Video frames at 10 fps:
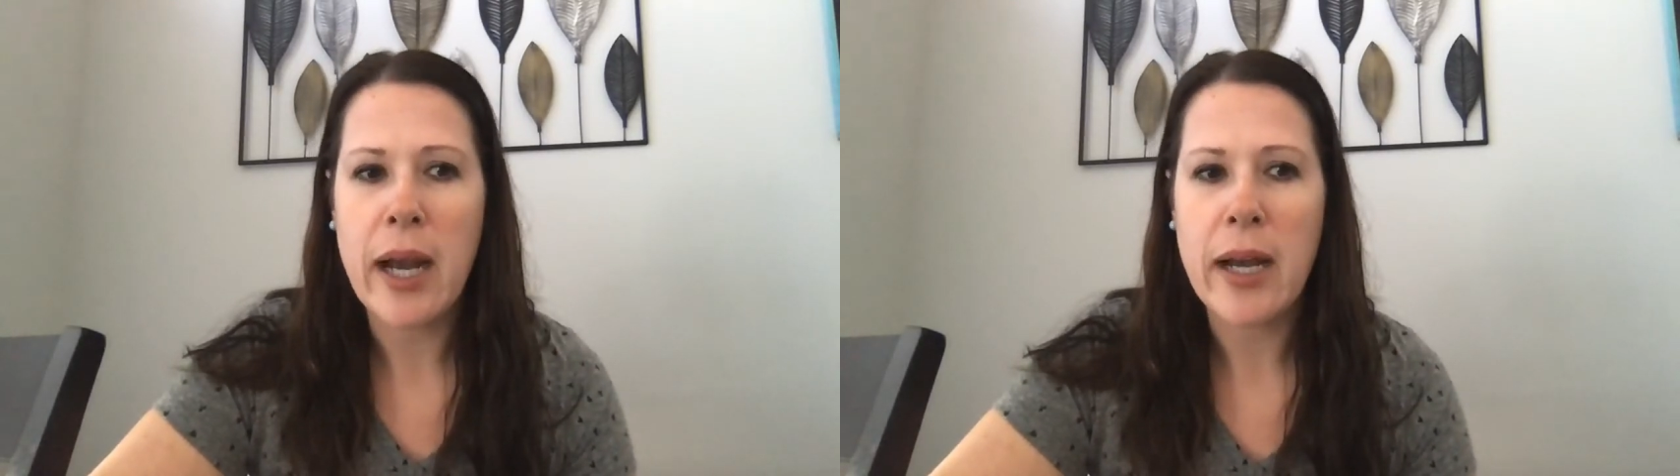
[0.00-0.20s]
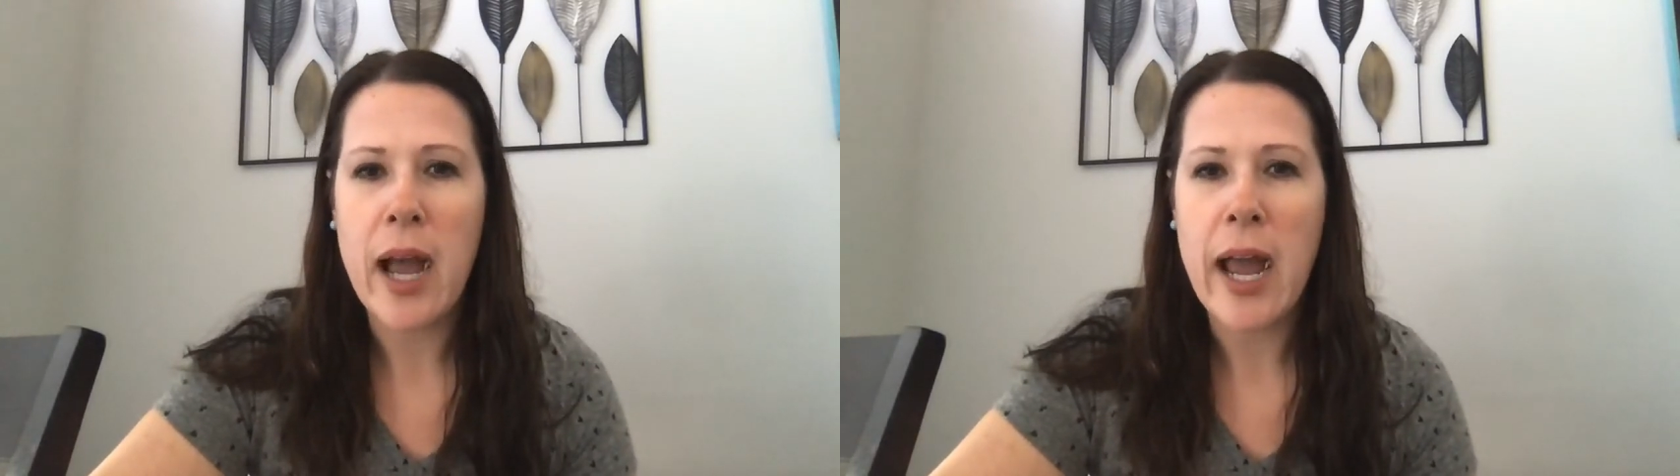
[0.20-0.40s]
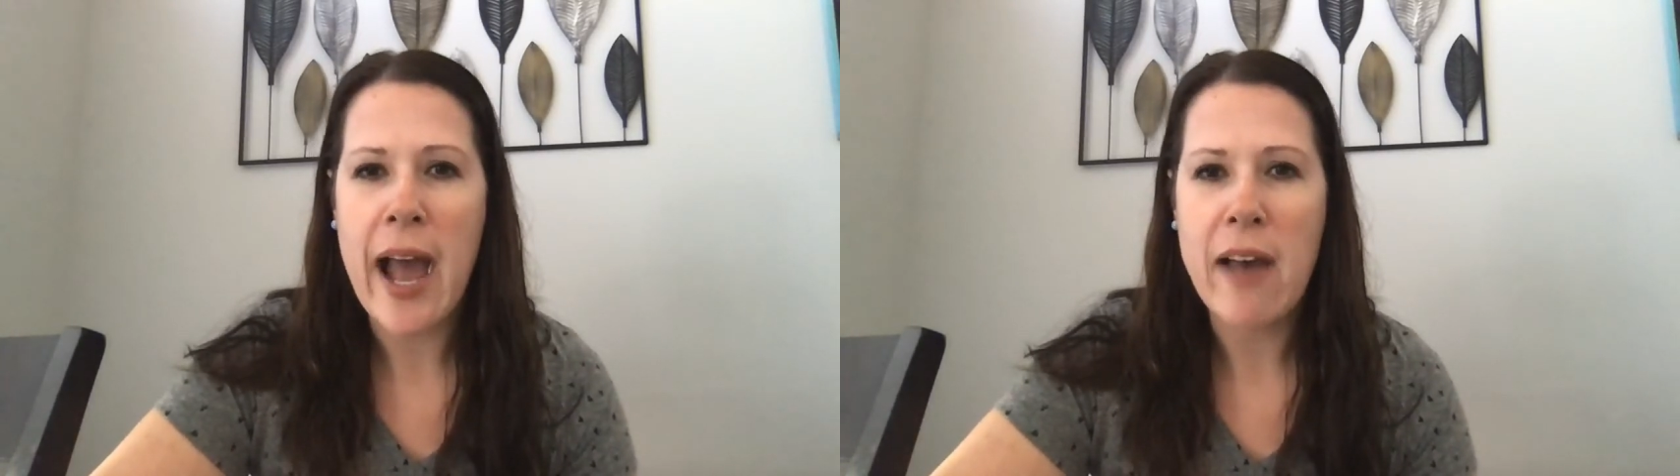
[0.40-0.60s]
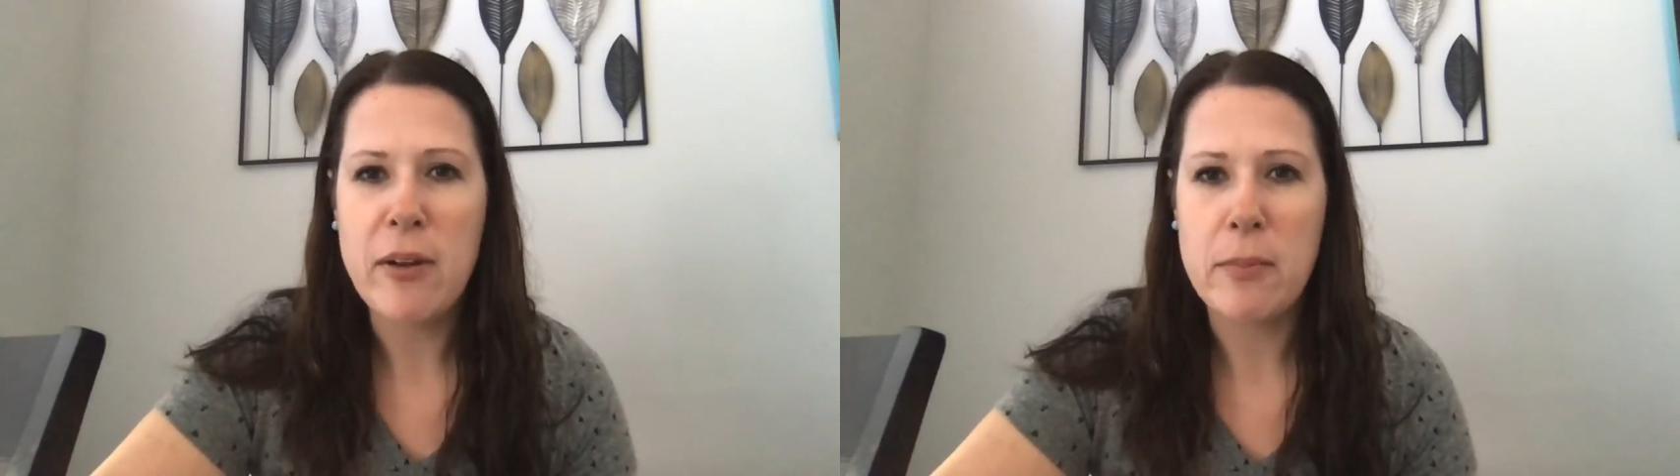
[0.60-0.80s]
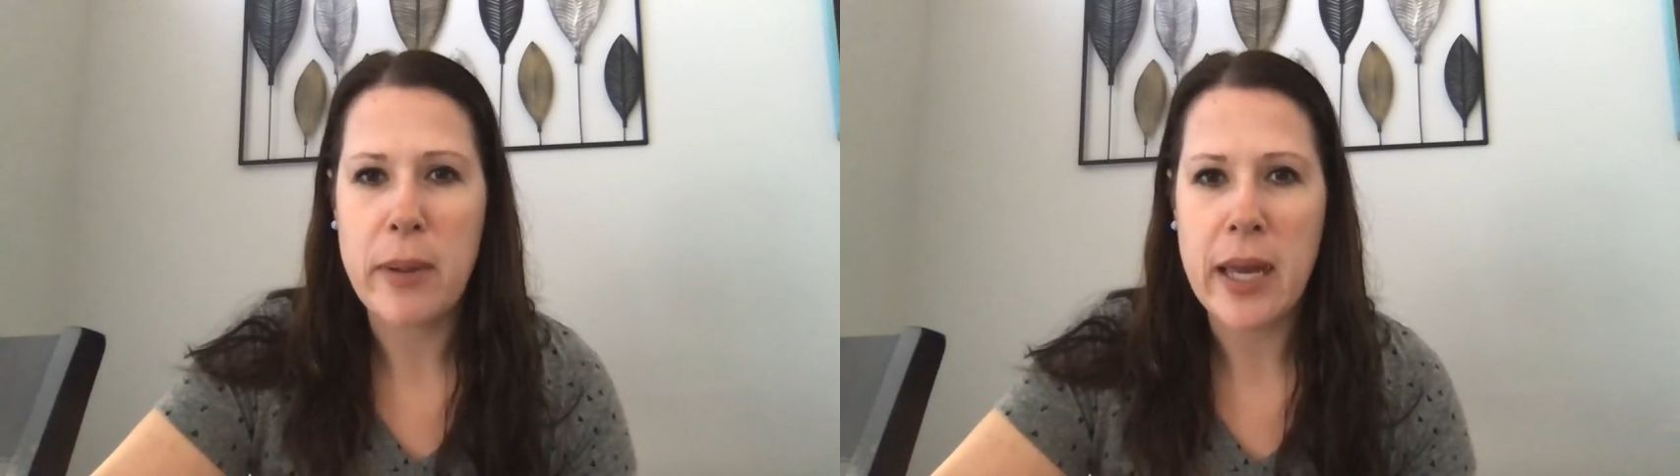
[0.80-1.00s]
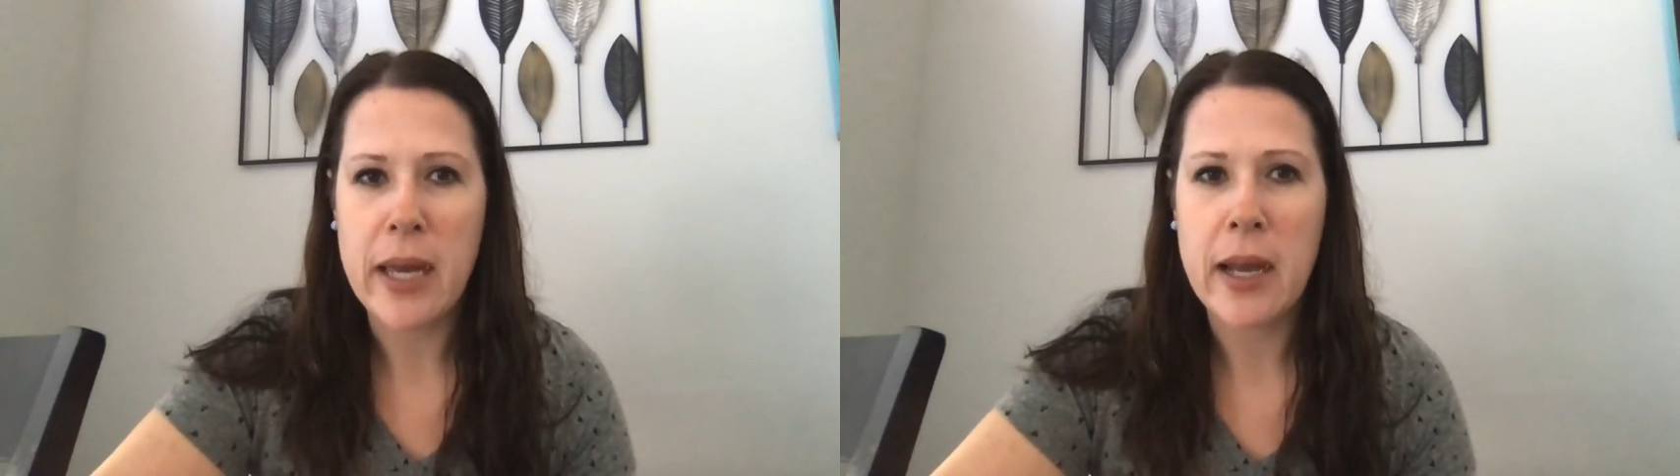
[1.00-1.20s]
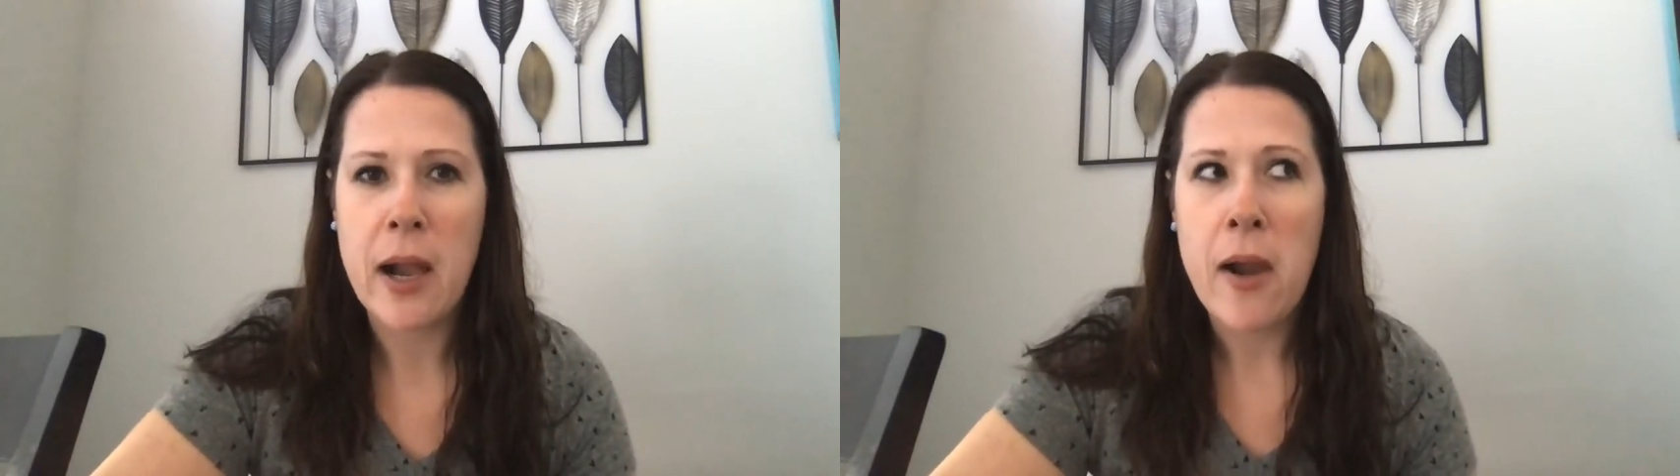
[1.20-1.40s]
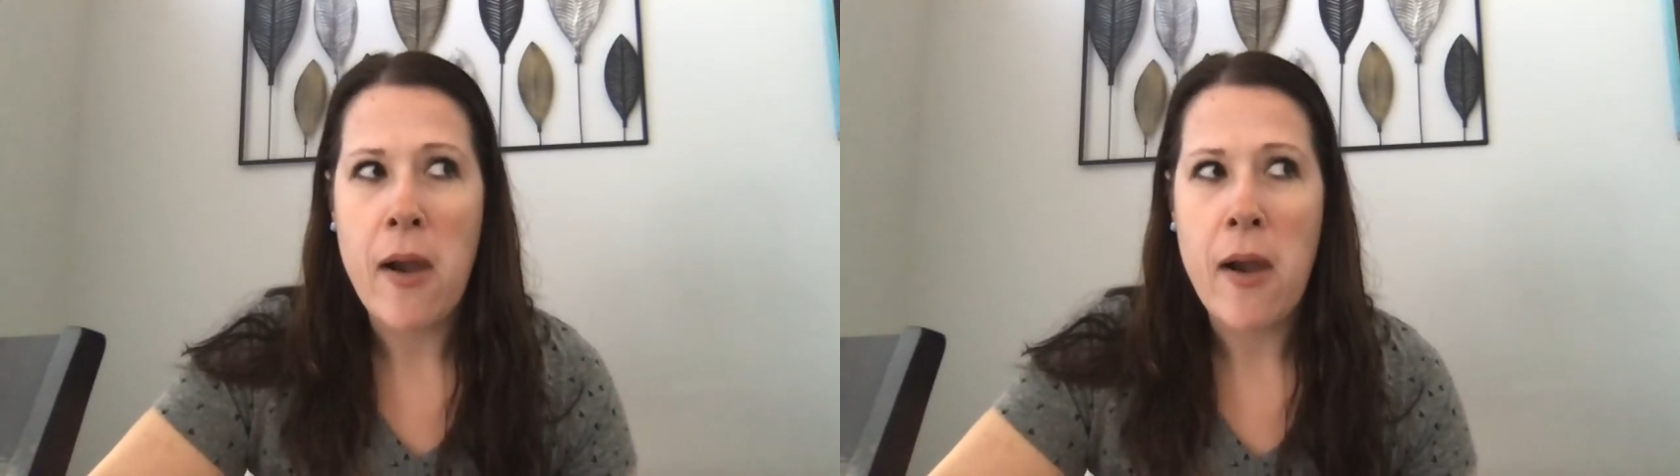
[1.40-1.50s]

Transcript: and I have a big